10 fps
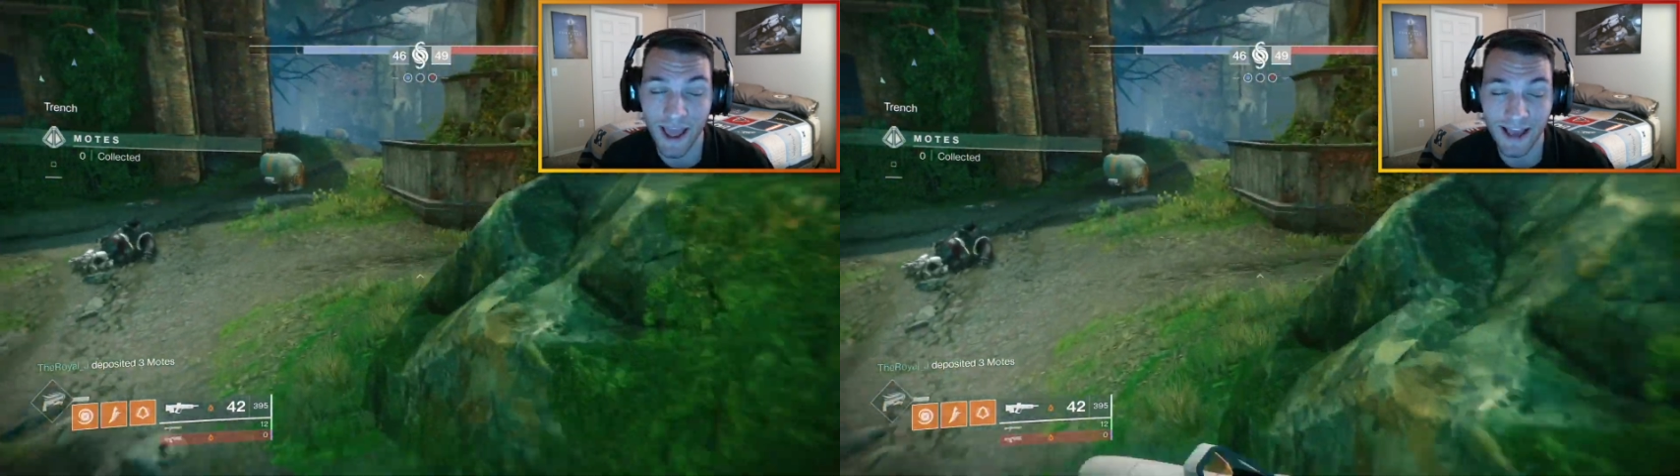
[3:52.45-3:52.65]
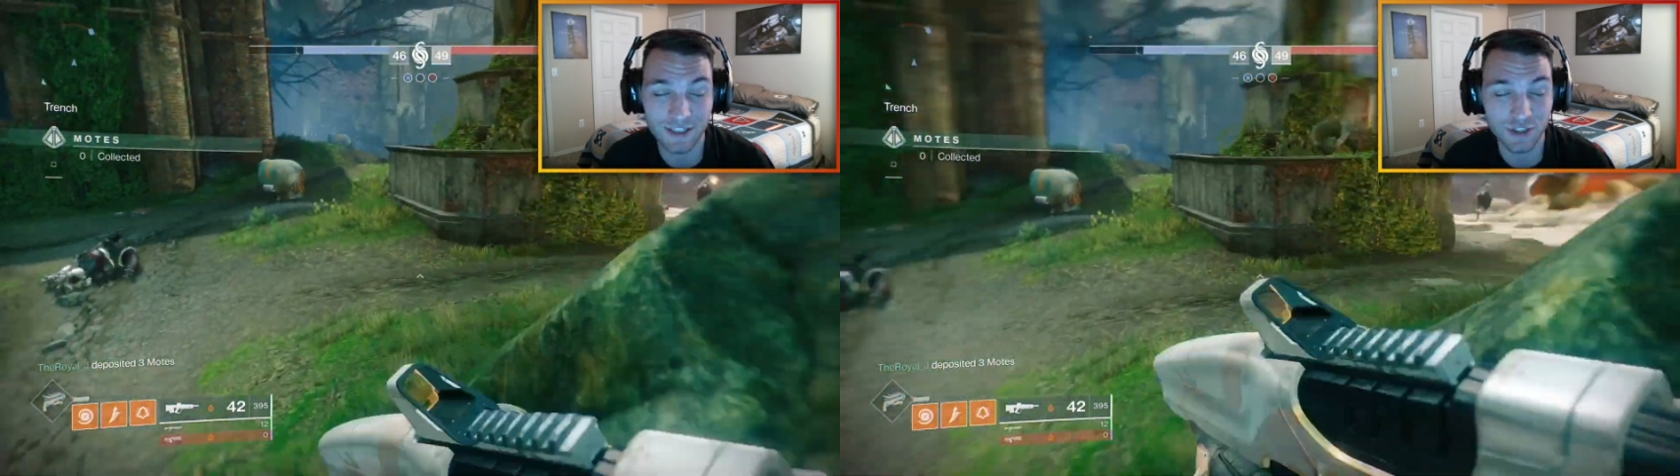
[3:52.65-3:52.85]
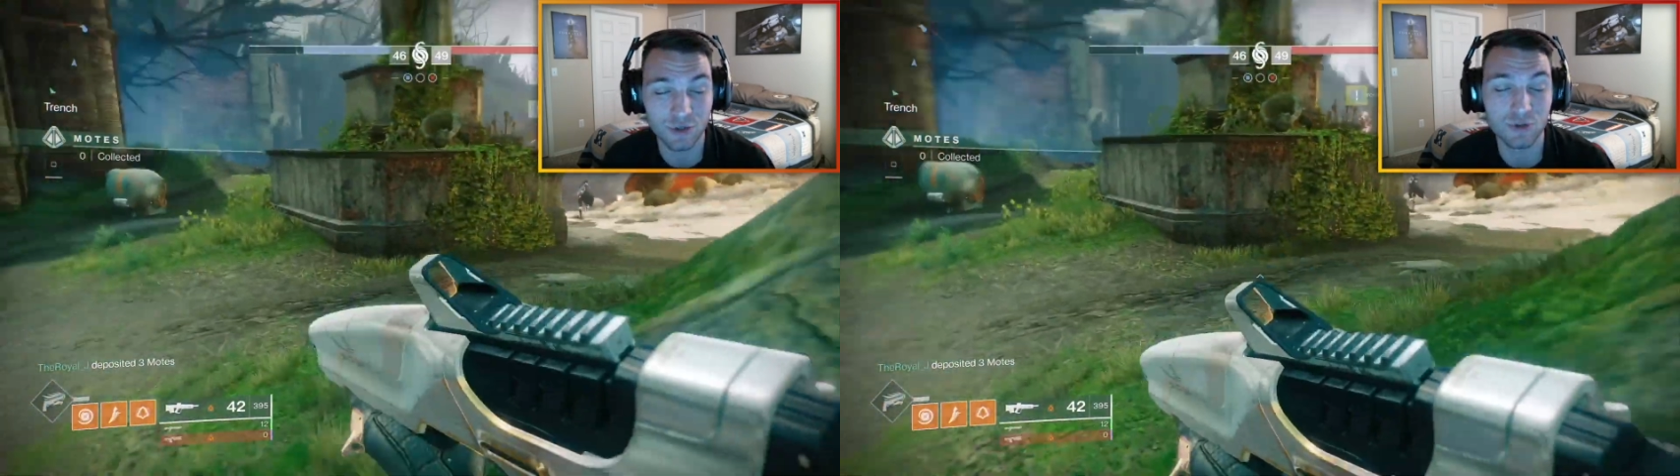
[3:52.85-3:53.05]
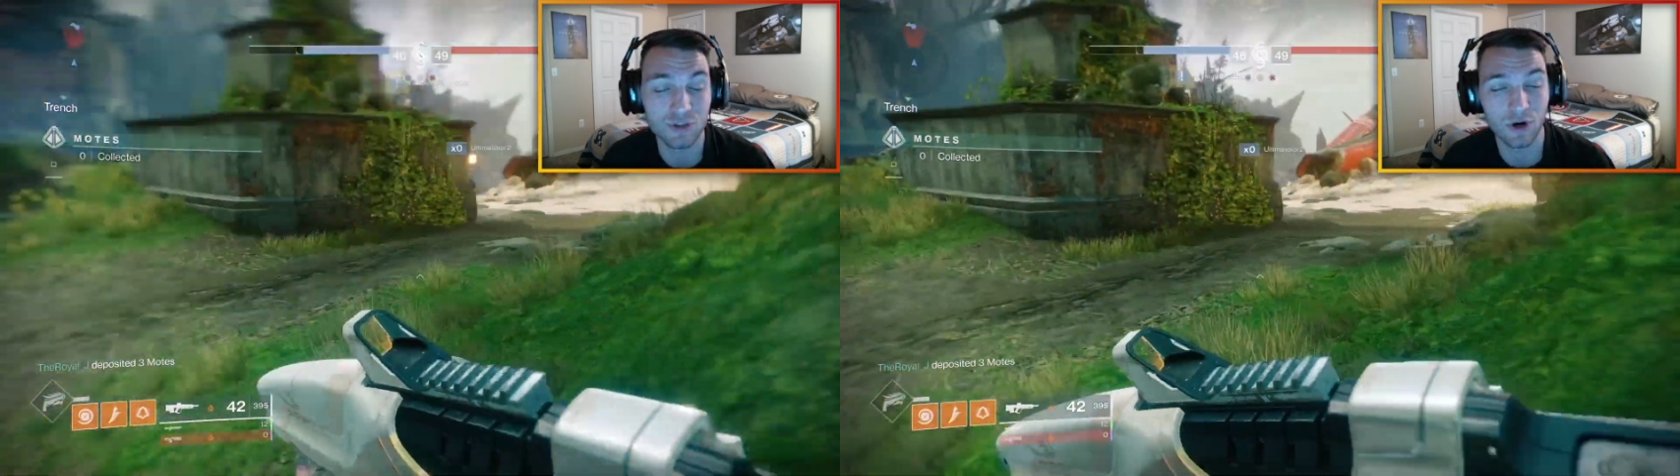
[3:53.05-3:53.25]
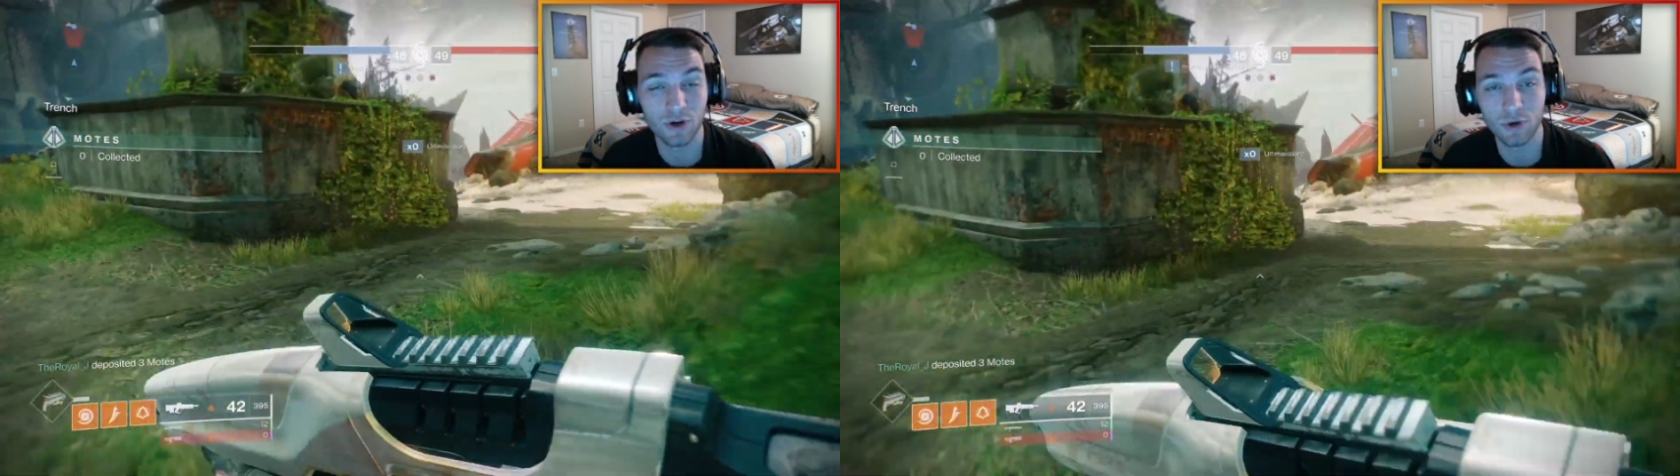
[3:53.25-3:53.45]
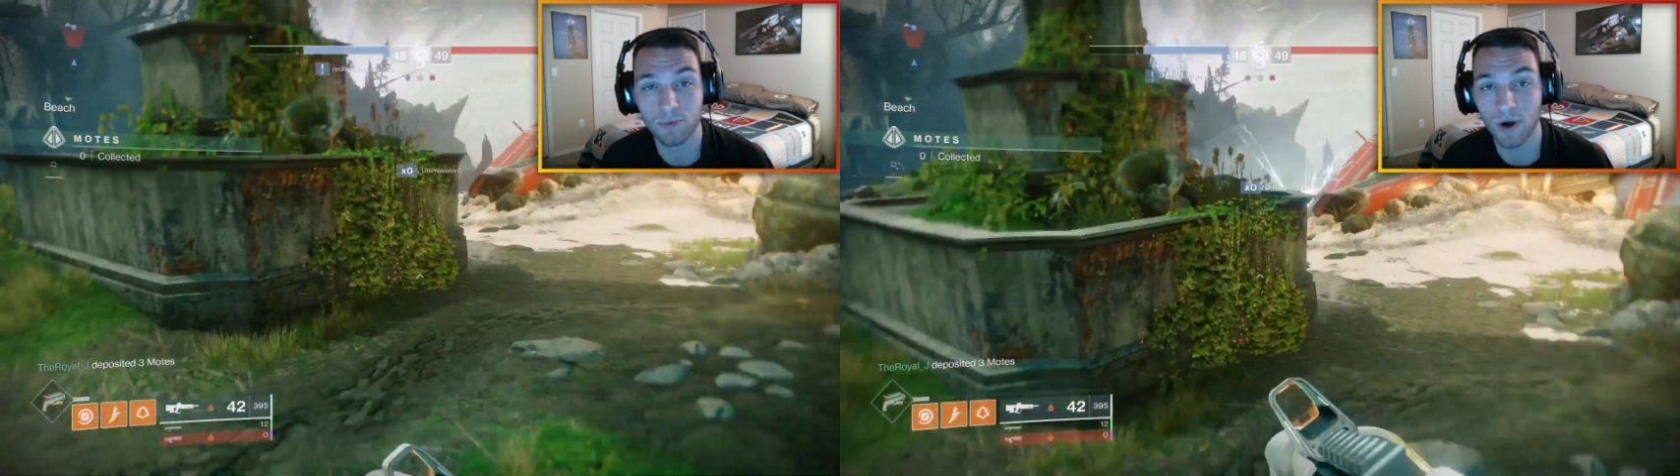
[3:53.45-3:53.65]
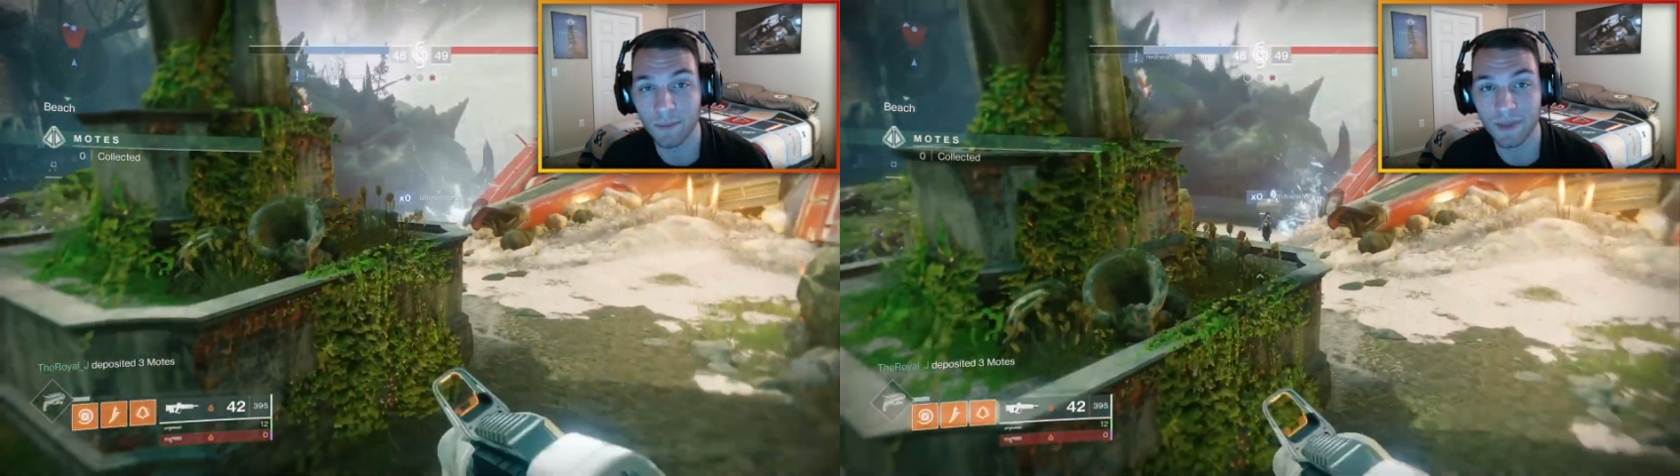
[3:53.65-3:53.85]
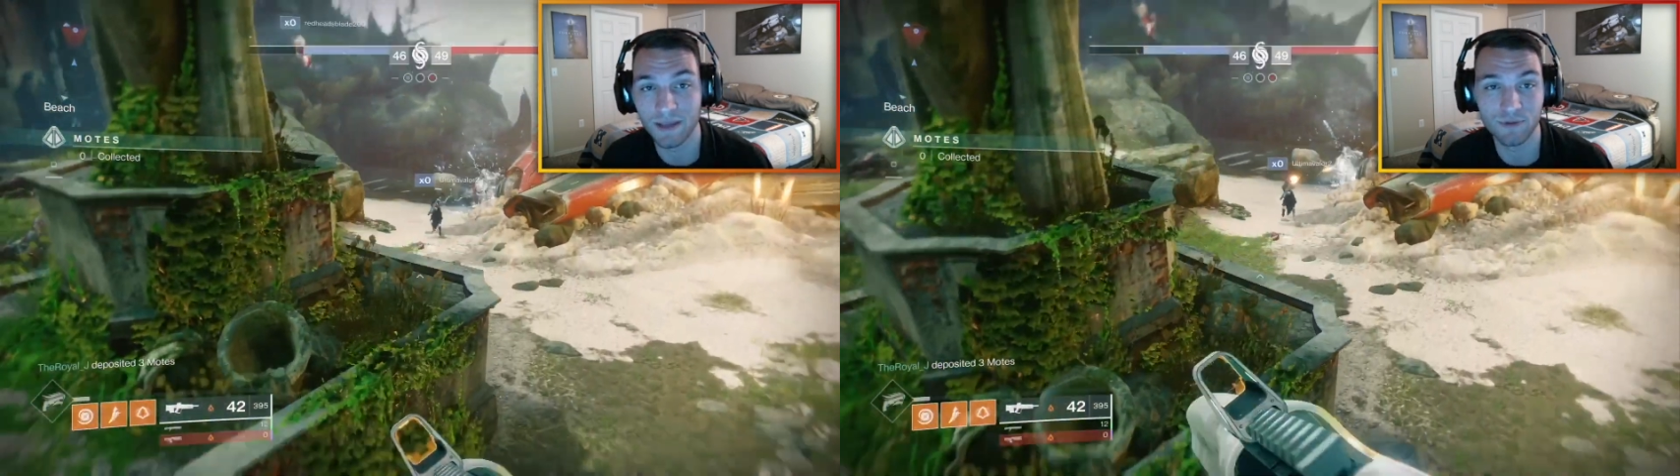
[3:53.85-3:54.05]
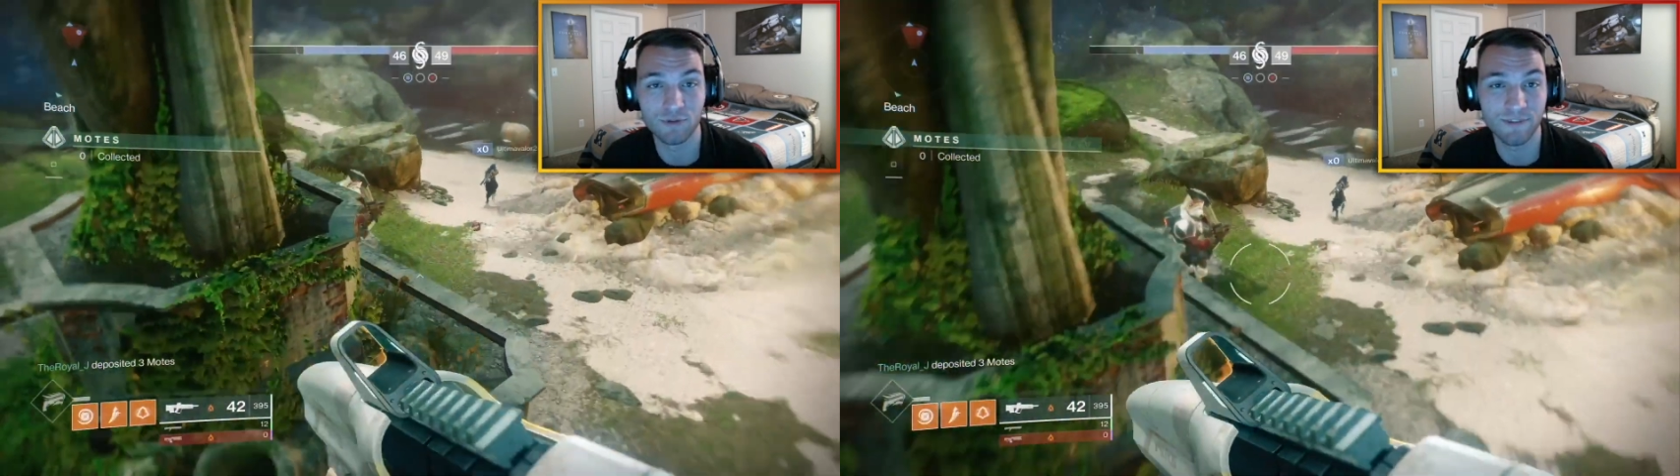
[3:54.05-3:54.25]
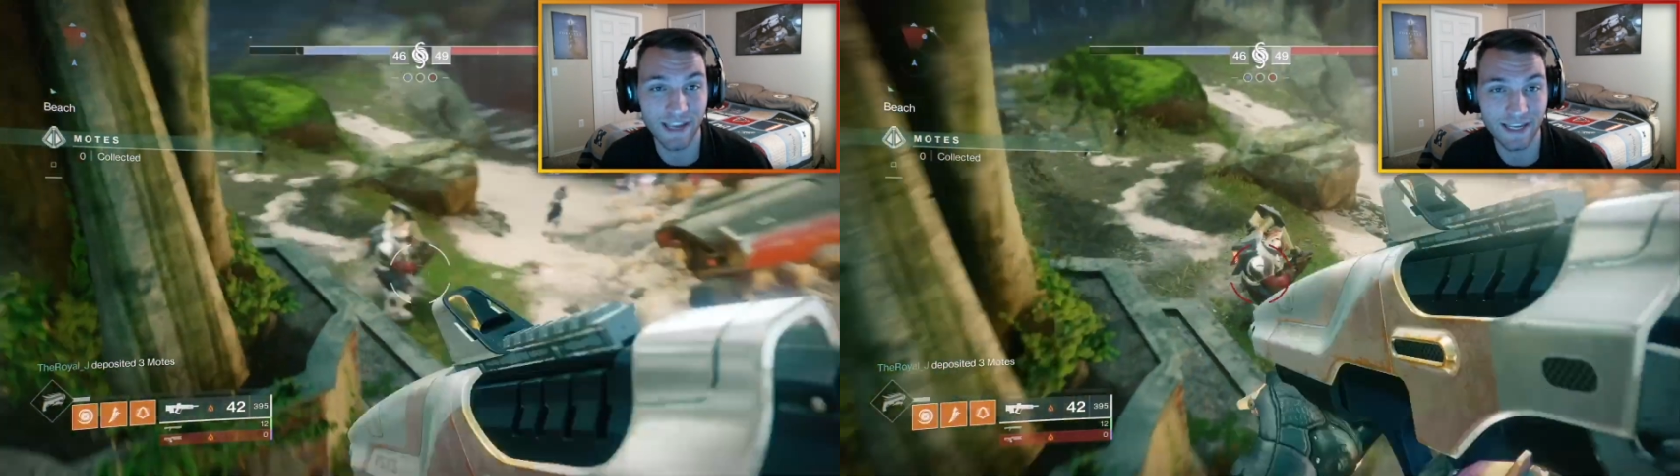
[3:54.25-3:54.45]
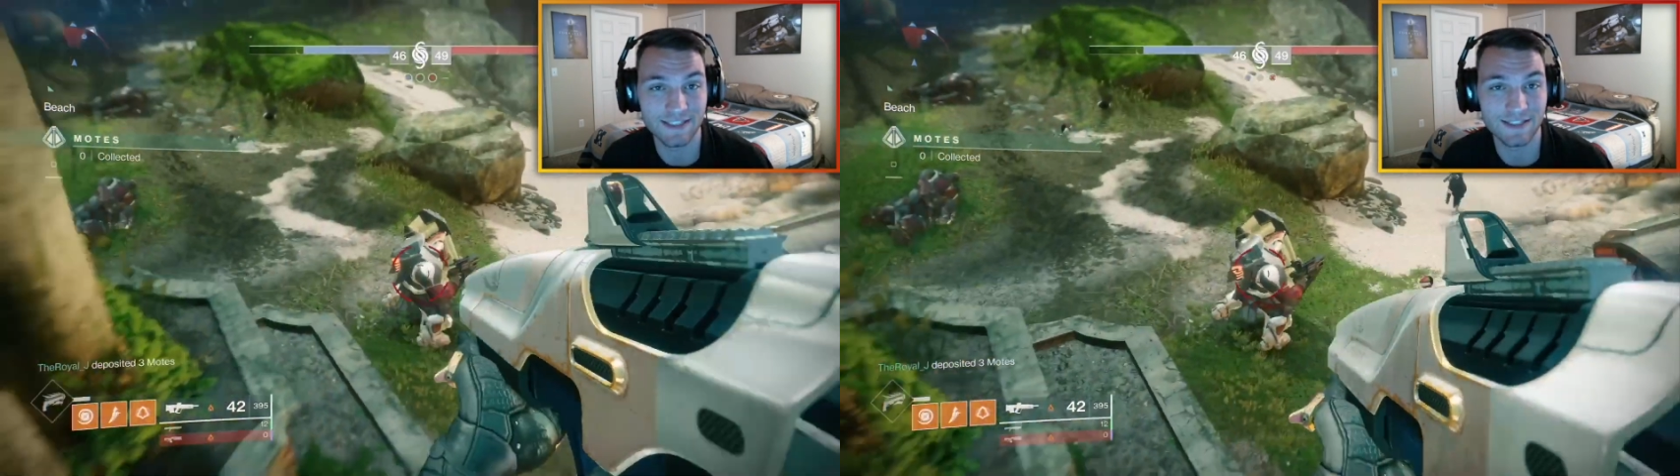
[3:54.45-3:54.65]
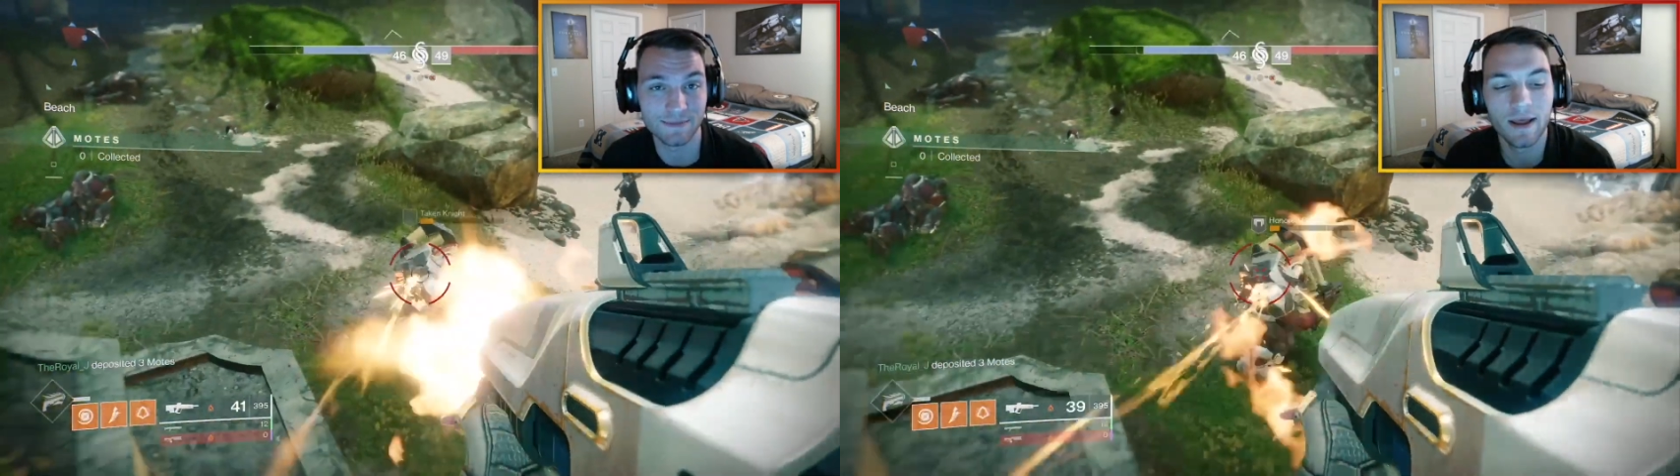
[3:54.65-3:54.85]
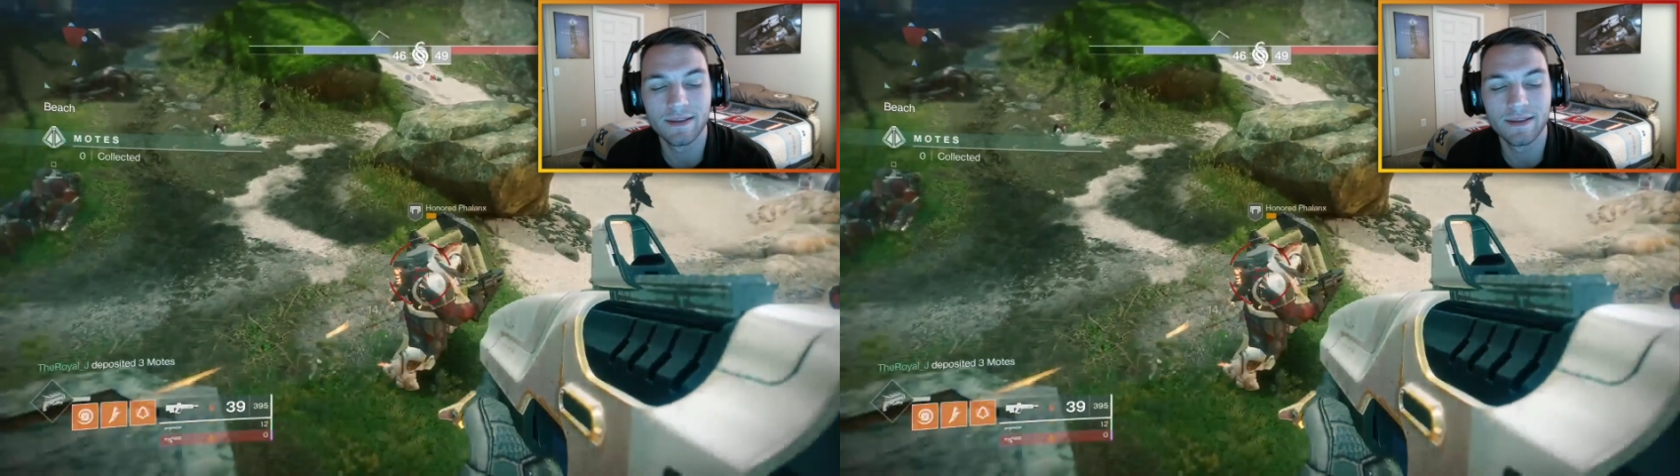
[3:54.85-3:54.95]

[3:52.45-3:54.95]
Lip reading: as you start your primeval phase.